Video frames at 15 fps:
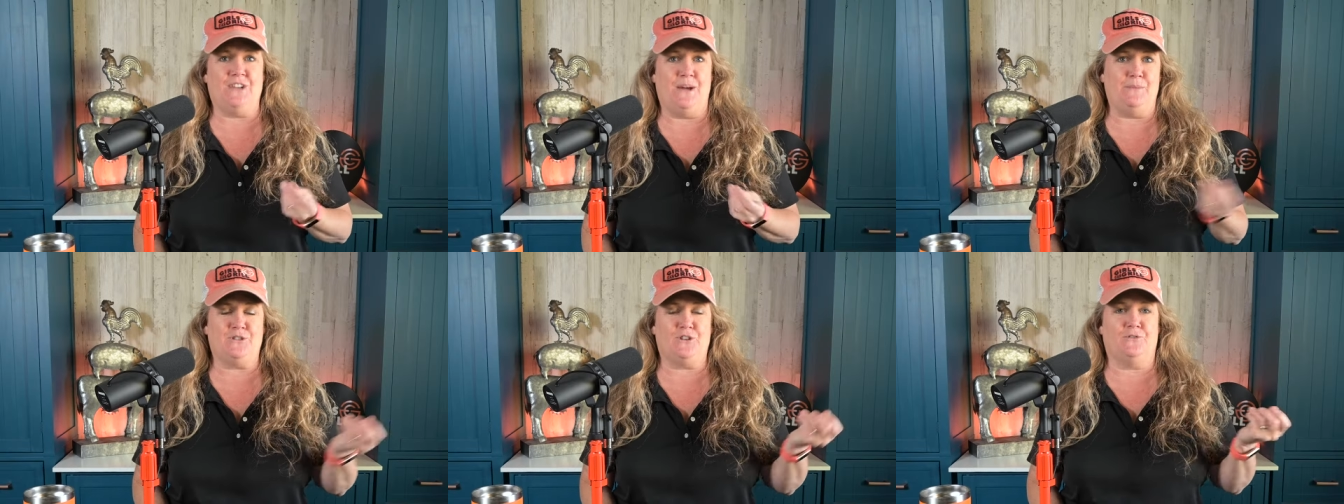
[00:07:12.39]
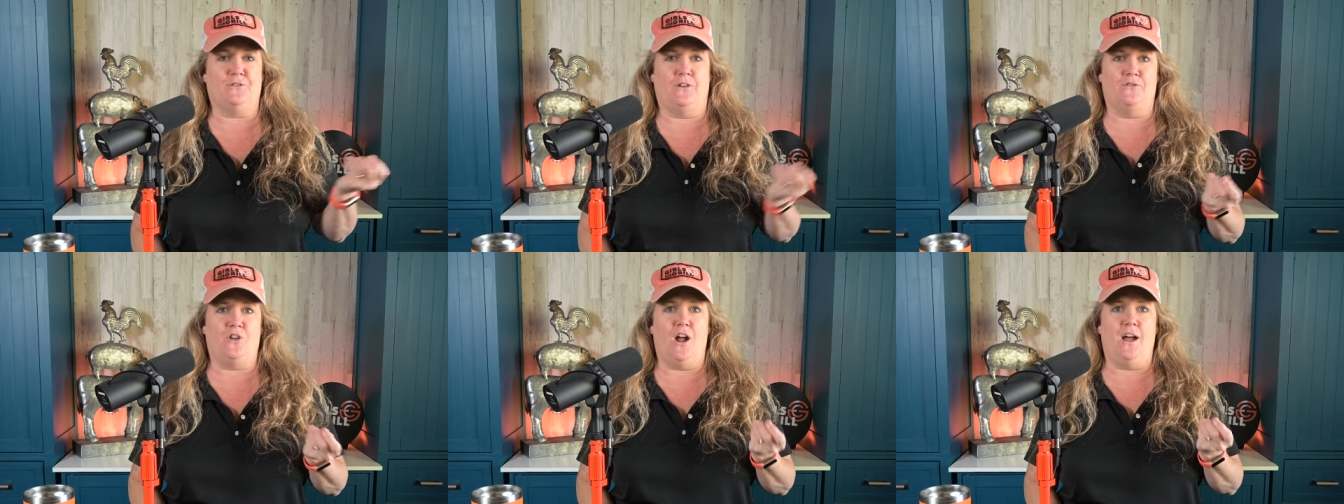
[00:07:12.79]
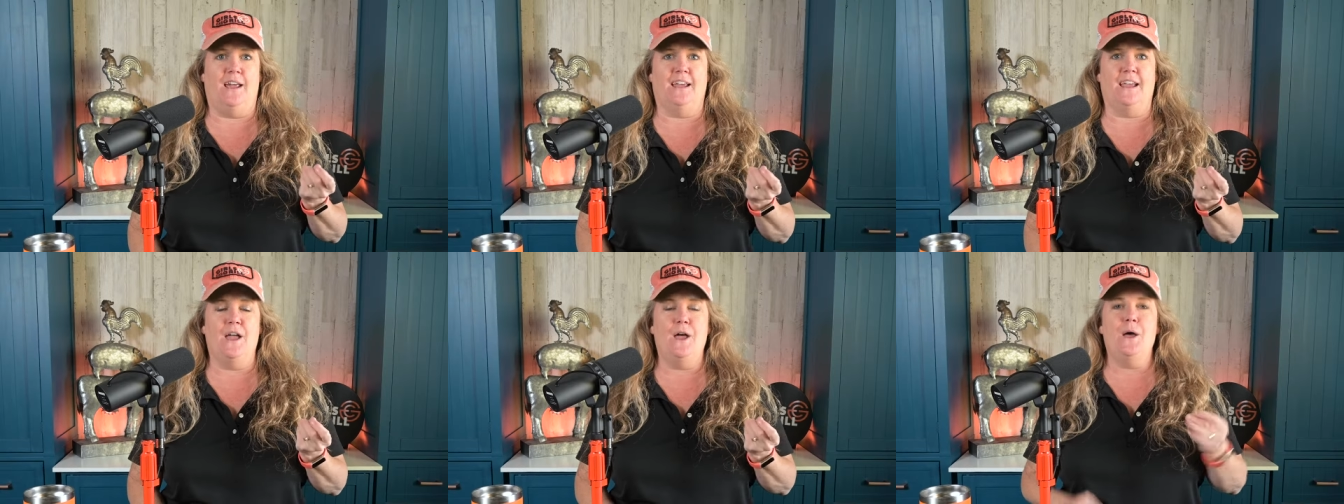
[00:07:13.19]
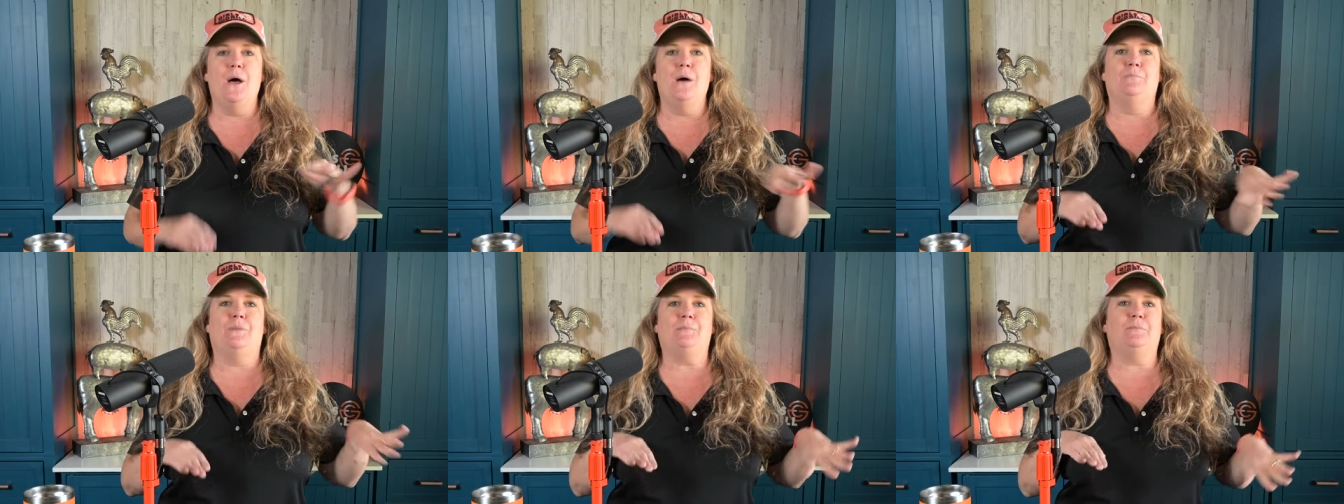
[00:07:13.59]
temperature for frying,
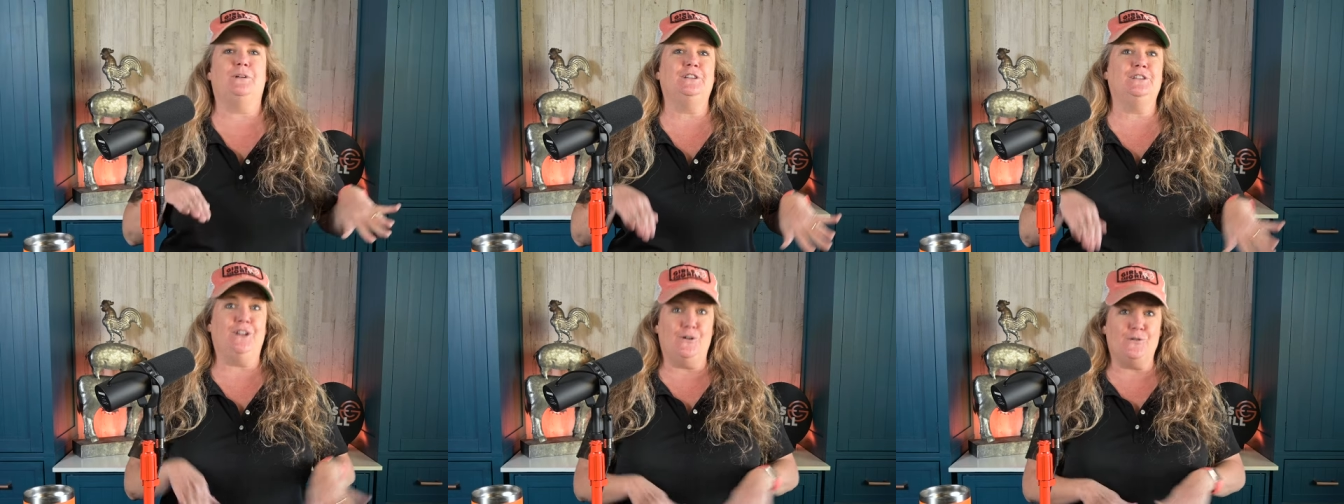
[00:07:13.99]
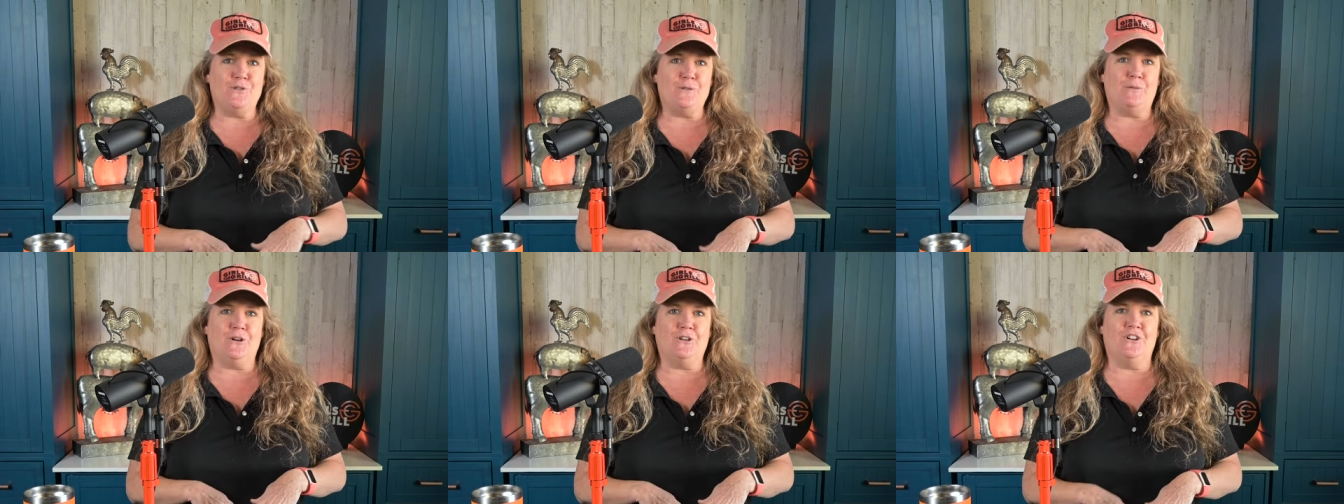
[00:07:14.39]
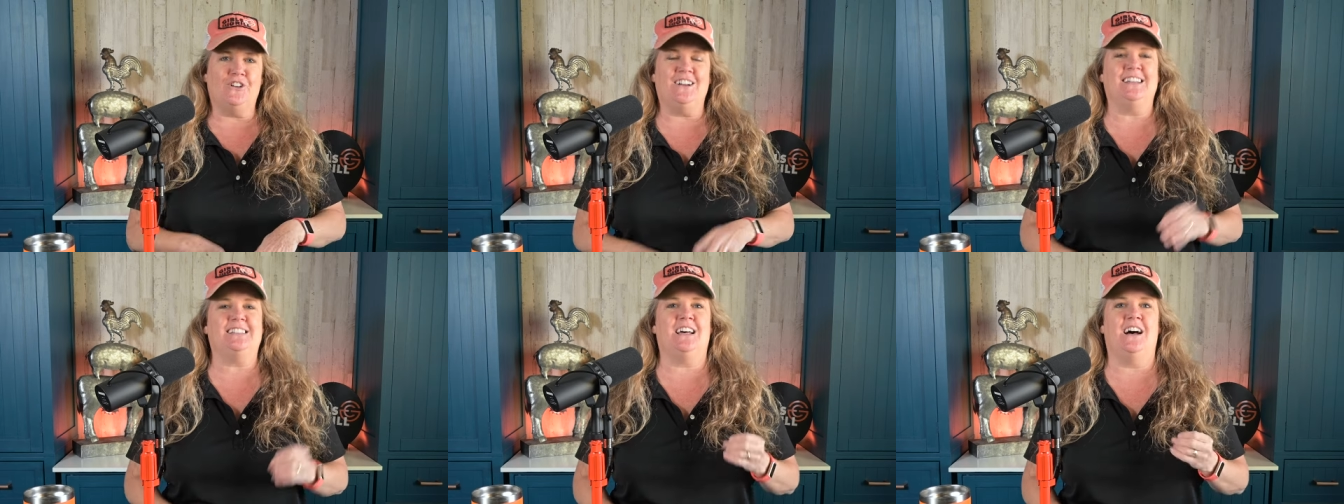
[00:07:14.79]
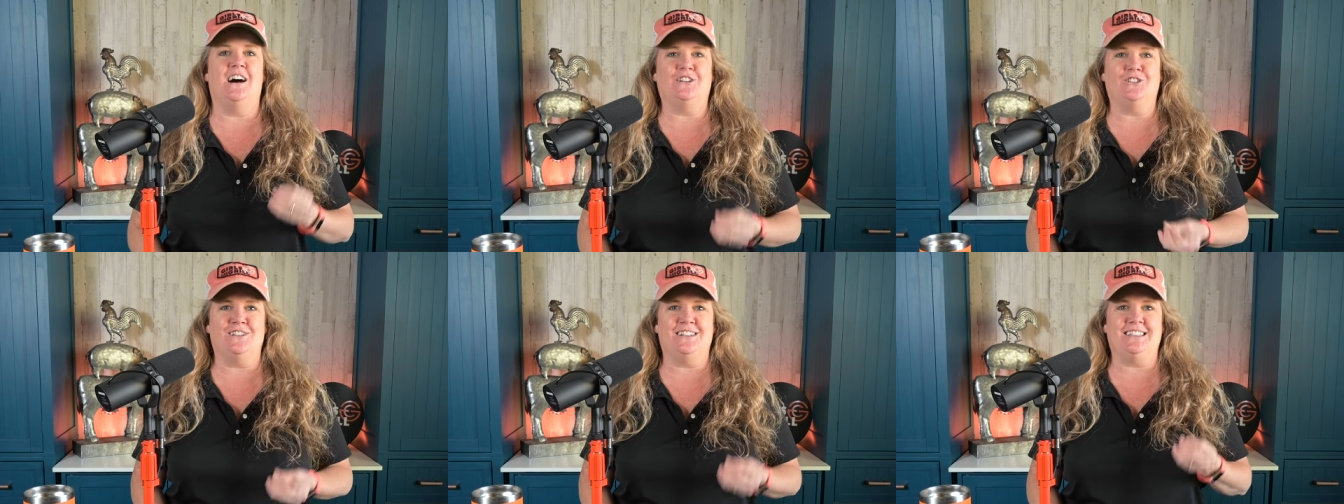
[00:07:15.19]
but below the burner is
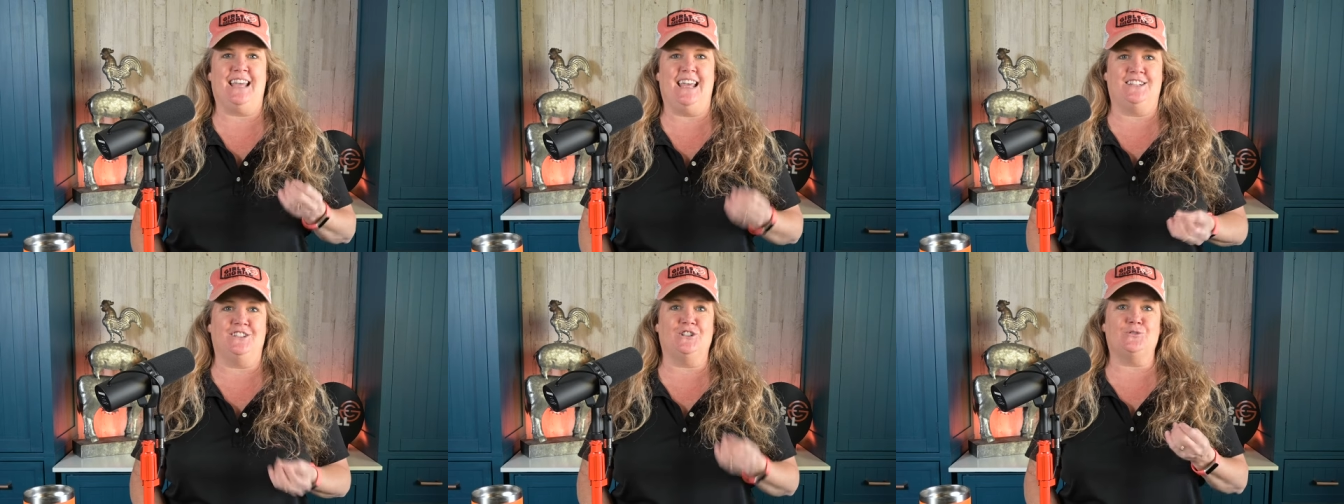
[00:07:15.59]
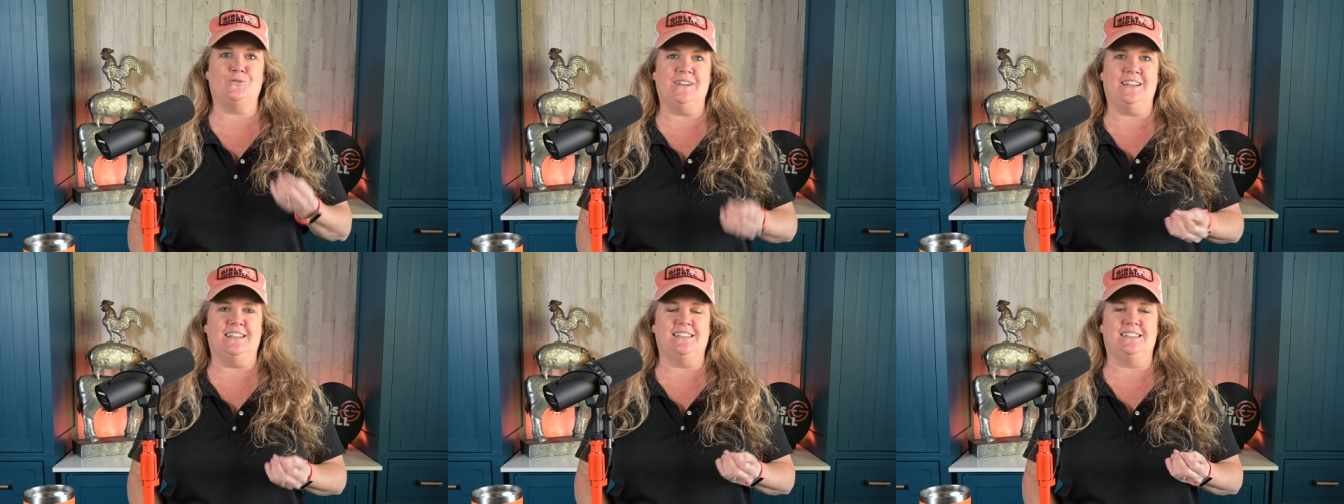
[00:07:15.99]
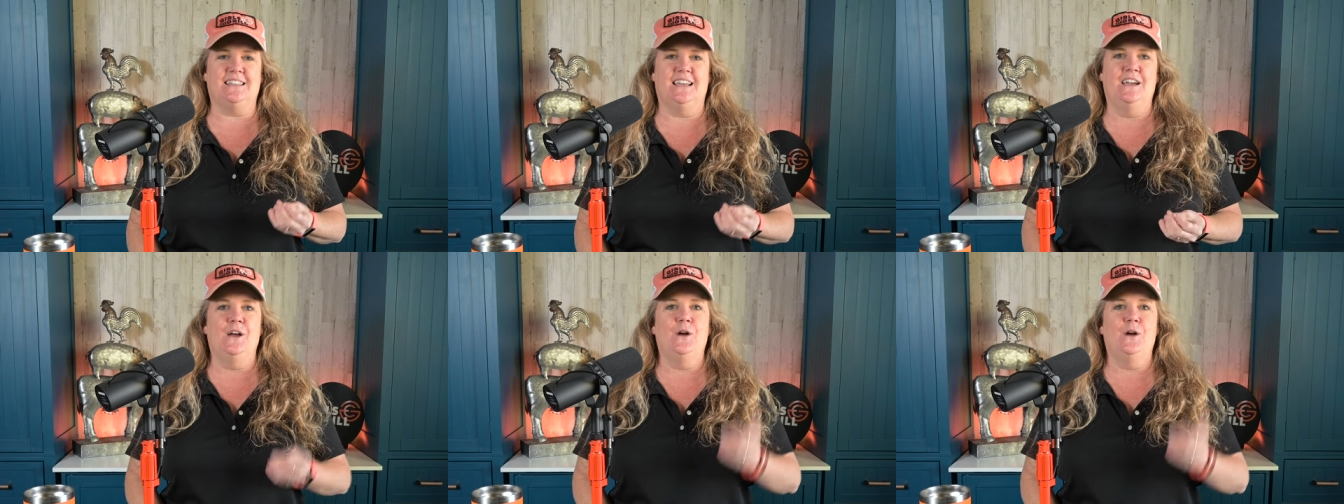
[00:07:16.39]
110 degrees.